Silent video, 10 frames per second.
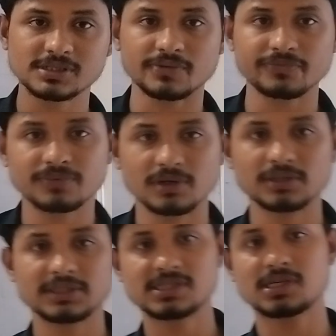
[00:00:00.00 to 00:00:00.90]
of
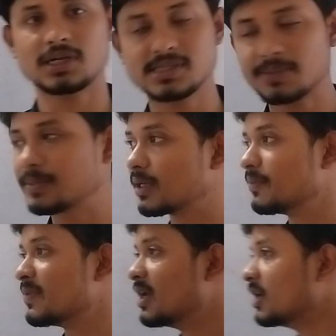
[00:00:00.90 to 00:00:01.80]
this concept.
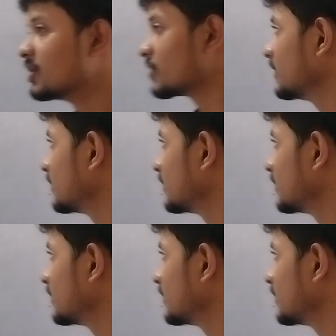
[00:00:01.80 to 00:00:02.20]
So in